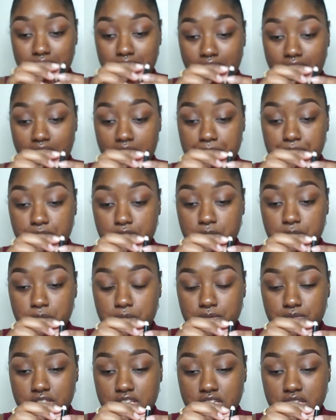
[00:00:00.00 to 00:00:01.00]
I have two
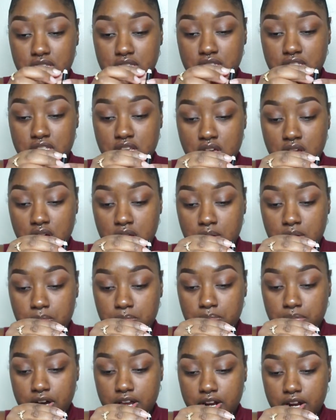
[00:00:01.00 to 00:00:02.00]
of these,
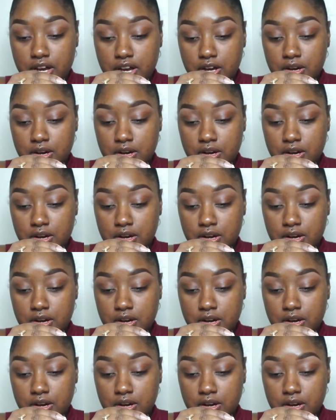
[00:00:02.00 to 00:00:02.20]
but